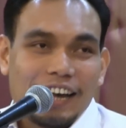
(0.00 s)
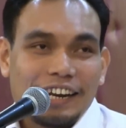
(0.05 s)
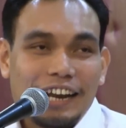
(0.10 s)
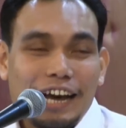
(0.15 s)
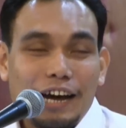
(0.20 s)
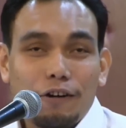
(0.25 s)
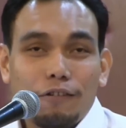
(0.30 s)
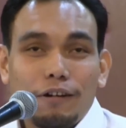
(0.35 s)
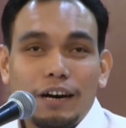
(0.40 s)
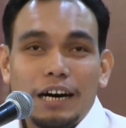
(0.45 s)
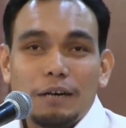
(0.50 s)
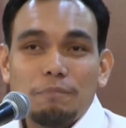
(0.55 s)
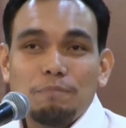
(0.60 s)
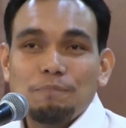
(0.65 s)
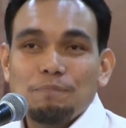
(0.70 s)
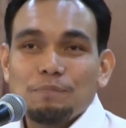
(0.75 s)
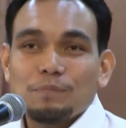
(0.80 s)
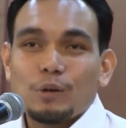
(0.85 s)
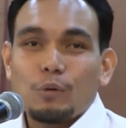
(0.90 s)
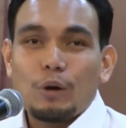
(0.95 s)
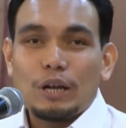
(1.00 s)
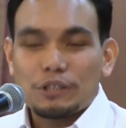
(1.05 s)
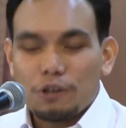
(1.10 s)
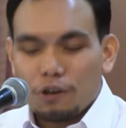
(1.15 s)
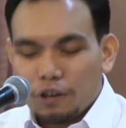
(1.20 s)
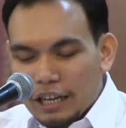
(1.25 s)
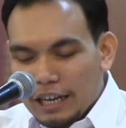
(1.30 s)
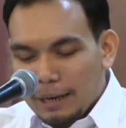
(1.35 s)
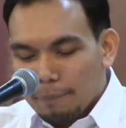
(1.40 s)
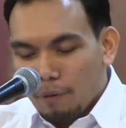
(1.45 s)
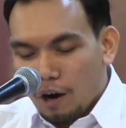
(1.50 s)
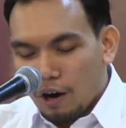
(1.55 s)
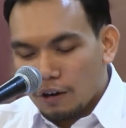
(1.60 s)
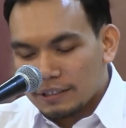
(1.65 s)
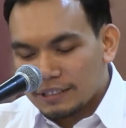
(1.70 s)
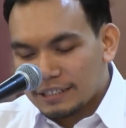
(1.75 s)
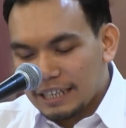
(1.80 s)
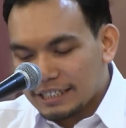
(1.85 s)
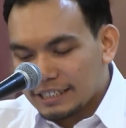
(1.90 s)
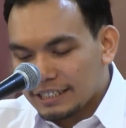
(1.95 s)
Now, um, we're talking
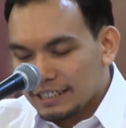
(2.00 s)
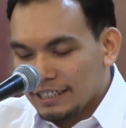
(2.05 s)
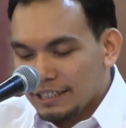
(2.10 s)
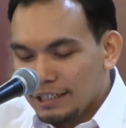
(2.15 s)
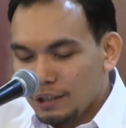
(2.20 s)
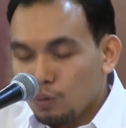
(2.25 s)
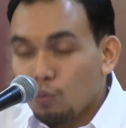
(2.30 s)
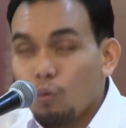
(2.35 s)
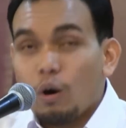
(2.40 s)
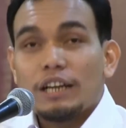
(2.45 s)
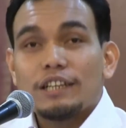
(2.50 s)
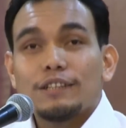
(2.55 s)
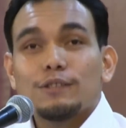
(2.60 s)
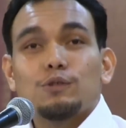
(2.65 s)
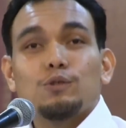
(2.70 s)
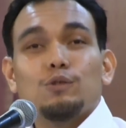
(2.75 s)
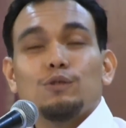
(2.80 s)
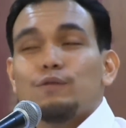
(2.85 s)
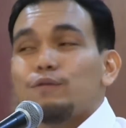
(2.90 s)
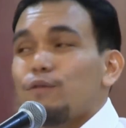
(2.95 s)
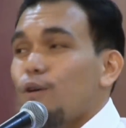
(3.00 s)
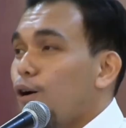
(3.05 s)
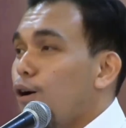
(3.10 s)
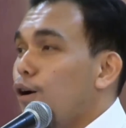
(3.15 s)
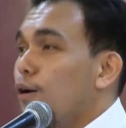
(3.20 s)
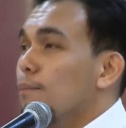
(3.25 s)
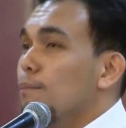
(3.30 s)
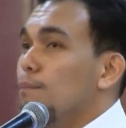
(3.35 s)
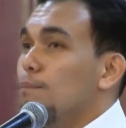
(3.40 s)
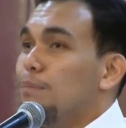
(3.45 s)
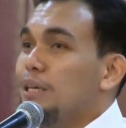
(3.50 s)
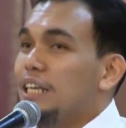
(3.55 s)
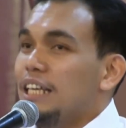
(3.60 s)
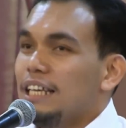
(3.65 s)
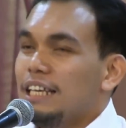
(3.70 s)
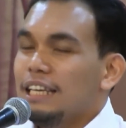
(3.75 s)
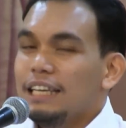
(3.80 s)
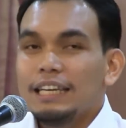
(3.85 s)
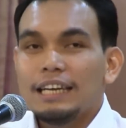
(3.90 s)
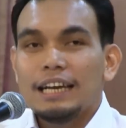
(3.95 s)
about section
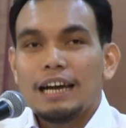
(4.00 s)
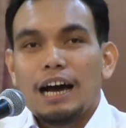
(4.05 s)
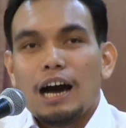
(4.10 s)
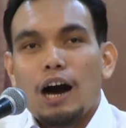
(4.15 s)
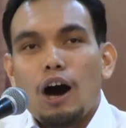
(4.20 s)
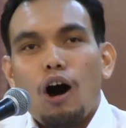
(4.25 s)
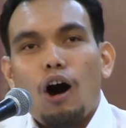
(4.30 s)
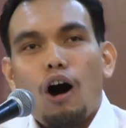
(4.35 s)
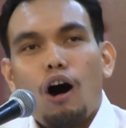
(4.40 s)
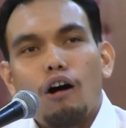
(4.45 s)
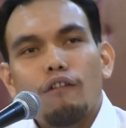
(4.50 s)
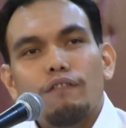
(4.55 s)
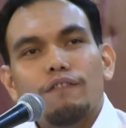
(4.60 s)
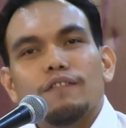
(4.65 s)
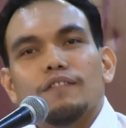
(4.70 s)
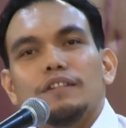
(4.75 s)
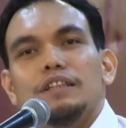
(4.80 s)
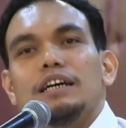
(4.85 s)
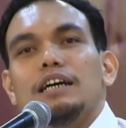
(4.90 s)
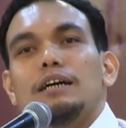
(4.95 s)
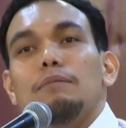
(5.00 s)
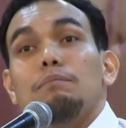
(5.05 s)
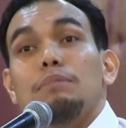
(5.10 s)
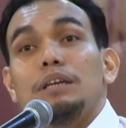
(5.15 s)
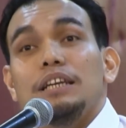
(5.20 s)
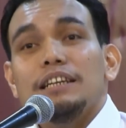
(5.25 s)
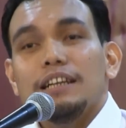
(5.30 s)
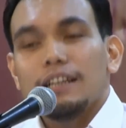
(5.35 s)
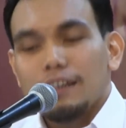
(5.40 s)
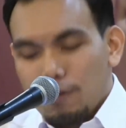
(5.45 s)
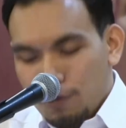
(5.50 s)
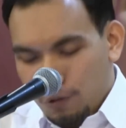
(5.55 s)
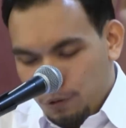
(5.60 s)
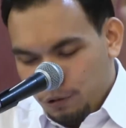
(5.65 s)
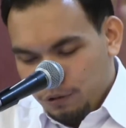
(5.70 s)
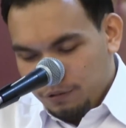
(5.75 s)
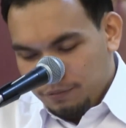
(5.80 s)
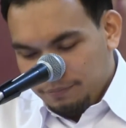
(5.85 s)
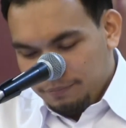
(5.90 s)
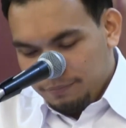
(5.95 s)
124B of the Penal
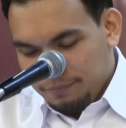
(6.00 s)
Code.